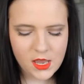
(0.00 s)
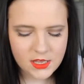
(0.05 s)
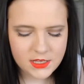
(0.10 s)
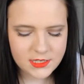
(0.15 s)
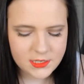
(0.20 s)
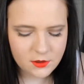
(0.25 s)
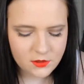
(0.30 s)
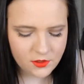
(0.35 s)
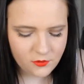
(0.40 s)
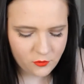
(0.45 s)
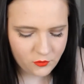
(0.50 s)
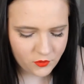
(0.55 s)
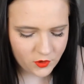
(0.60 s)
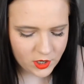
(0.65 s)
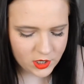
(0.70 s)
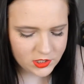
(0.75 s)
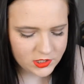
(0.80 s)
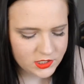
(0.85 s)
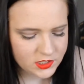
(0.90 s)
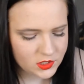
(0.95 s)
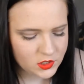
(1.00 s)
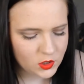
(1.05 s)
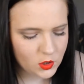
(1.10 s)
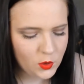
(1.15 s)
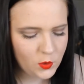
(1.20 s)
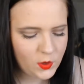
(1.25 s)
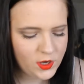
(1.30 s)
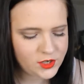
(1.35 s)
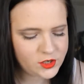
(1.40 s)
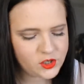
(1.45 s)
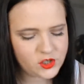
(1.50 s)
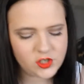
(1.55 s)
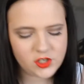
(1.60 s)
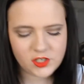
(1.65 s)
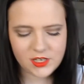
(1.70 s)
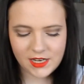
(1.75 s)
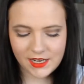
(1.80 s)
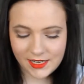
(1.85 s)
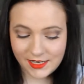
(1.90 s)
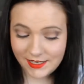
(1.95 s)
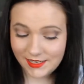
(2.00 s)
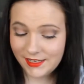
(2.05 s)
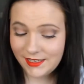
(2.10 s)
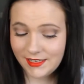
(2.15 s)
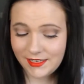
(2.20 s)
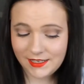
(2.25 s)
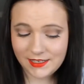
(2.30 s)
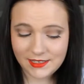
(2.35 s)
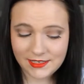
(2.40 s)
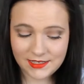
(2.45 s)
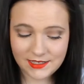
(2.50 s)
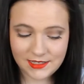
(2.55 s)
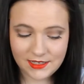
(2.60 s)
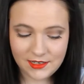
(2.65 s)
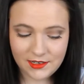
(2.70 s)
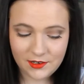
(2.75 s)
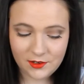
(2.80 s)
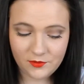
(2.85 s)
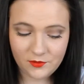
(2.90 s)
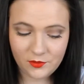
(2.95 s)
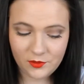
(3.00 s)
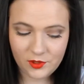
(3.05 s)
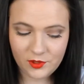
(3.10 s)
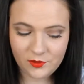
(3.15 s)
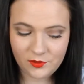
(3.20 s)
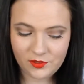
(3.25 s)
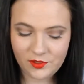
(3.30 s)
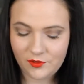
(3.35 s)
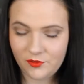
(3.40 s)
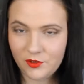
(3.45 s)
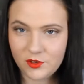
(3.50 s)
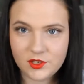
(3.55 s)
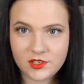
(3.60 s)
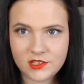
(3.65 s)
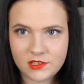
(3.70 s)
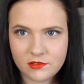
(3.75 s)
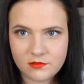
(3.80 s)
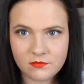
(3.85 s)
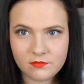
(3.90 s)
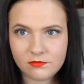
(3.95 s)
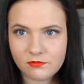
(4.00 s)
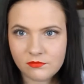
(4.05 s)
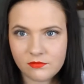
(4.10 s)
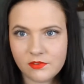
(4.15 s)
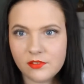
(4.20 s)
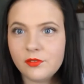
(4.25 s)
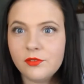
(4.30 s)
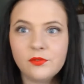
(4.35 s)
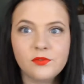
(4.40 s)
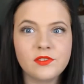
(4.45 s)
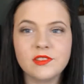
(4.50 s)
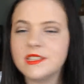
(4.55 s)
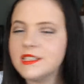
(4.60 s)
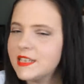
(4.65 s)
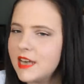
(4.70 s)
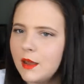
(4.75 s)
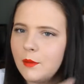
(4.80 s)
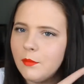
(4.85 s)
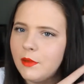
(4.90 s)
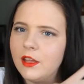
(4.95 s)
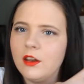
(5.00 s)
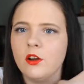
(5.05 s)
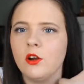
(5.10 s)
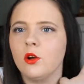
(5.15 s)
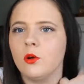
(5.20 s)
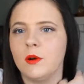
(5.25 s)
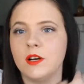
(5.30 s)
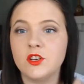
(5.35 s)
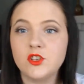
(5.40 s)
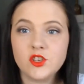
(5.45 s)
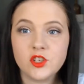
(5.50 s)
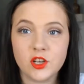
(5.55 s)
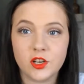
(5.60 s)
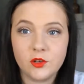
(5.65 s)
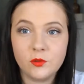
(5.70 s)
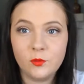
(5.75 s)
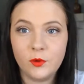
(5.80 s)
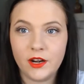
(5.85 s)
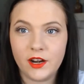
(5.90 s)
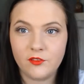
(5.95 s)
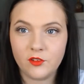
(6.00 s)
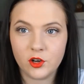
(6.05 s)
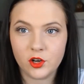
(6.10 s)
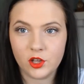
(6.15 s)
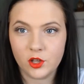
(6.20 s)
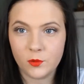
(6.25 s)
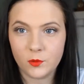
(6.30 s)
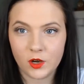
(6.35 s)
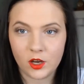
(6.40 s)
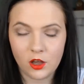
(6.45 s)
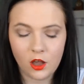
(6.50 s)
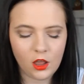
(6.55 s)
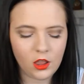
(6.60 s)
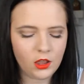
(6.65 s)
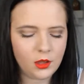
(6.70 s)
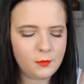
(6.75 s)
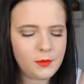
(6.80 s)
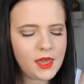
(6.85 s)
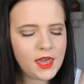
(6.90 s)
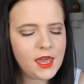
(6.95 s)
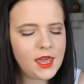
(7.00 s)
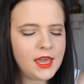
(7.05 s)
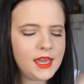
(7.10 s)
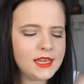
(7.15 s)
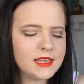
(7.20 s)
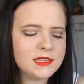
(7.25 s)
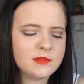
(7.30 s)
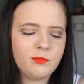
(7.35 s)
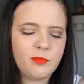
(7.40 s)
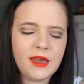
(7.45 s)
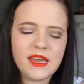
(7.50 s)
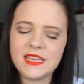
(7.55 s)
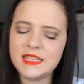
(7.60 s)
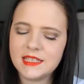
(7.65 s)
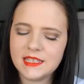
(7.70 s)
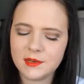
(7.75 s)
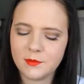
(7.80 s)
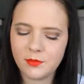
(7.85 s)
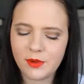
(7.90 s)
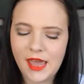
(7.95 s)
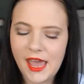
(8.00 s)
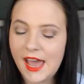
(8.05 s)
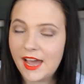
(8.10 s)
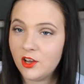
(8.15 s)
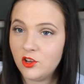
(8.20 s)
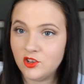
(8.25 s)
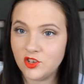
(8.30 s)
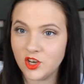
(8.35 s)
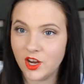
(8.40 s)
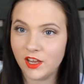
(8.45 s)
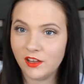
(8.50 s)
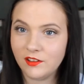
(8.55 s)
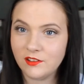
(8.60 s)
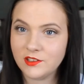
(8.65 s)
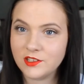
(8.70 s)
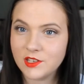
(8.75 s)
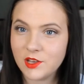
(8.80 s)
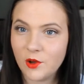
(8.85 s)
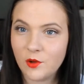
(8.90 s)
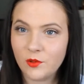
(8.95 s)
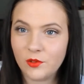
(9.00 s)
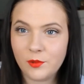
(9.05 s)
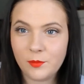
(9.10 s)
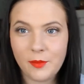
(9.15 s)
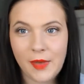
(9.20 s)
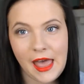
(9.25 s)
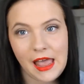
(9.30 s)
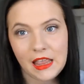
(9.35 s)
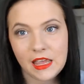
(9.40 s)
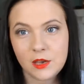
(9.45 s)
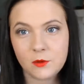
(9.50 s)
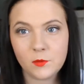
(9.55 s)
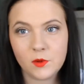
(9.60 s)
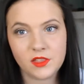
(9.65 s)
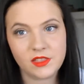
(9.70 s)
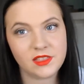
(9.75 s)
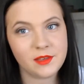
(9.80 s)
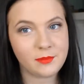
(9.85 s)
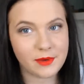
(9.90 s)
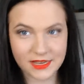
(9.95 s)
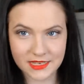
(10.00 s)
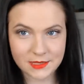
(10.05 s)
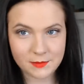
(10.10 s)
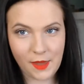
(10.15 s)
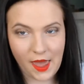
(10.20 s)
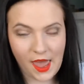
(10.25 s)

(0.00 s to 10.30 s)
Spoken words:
So the first question is, or for the first statement or question, whatever you want to call them, is best packaging. So the palette with the best